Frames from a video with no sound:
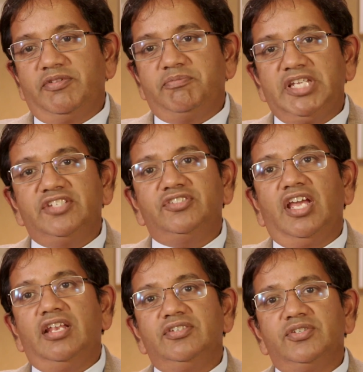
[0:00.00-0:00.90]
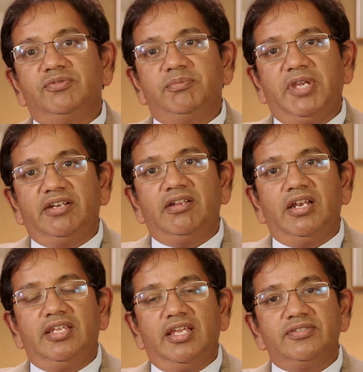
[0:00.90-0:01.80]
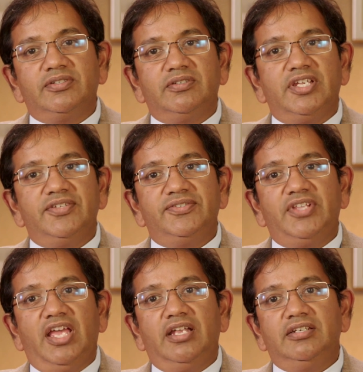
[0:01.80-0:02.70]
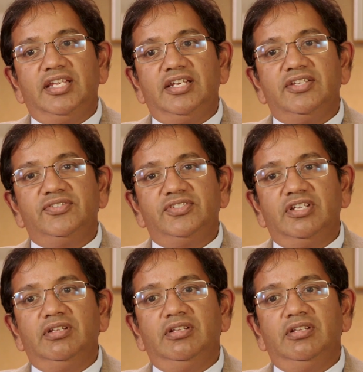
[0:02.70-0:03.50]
of the biggest challenges with pancreatic cancer is that it is still,